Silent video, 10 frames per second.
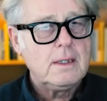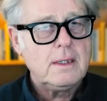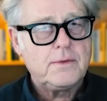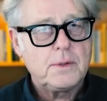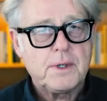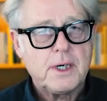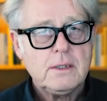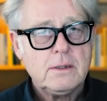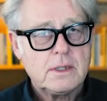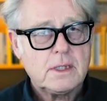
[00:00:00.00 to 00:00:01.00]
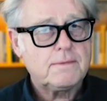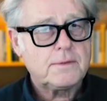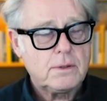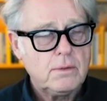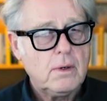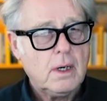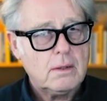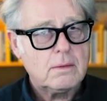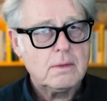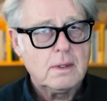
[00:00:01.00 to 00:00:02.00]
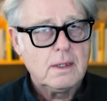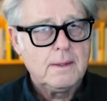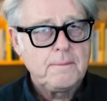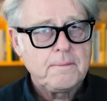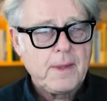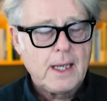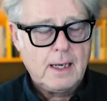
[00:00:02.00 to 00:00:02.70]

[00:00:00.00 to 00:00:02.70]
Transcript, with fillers: if you price yourself too low mm.